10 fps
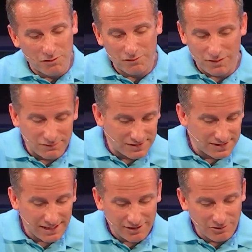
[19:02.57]
involved in
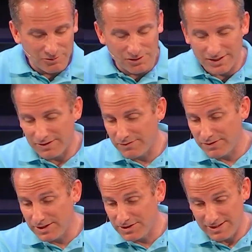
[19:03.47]
secular work and
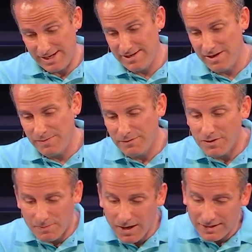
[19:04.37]
eventually ended up
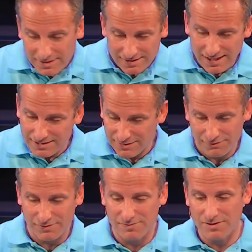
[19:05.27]
even apostatizing
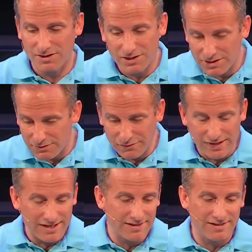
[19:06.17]
from the Christian
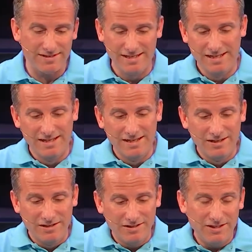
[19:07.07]
faith. And
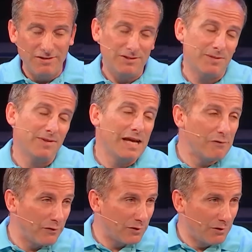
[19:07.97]
you know, which I'm
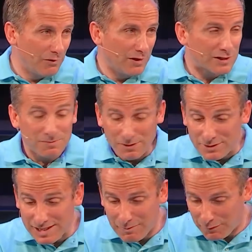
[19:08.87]
thankful for the Lord
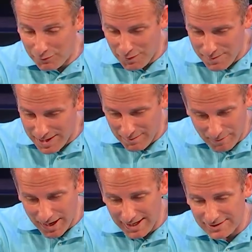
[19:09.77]
exposed that before he became a
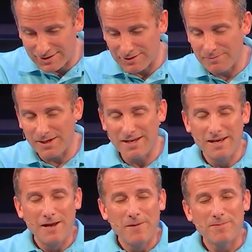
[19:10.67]
pastor, but
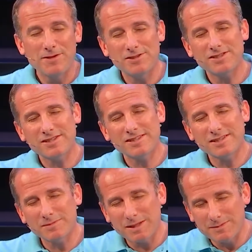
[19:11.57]
you just can
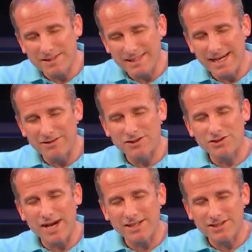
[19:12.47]
sometimes see how
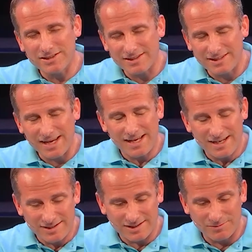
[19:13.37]
distractions set
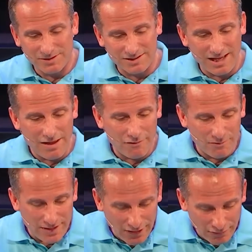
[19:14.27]
in someone's life, and
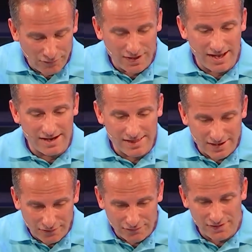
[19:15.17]
when they are fed and
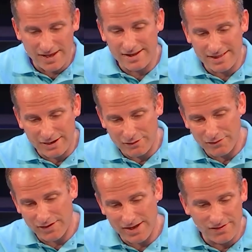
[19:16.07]
they are fed and they are
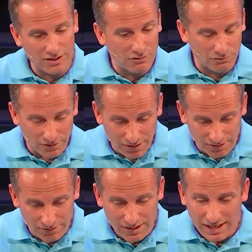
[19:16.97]
fed, they
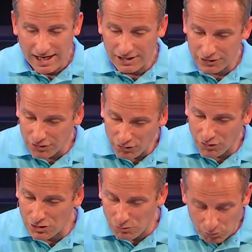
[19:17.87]
grow, and you're no
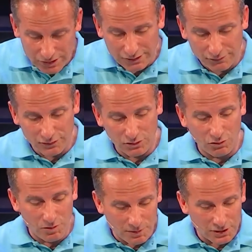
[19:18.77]
longer working for the
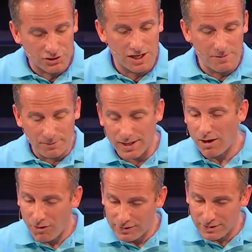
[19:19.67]
Lord, but you're trying to put
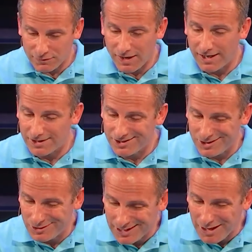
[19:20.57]
out all these fires
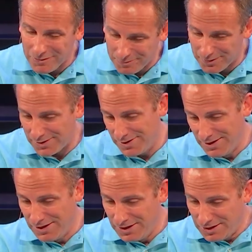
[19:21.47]
that you allow to burn
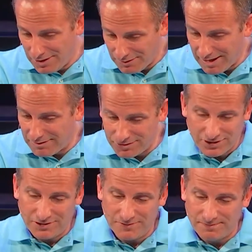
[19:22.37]
around
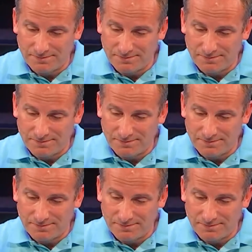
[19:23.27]
you.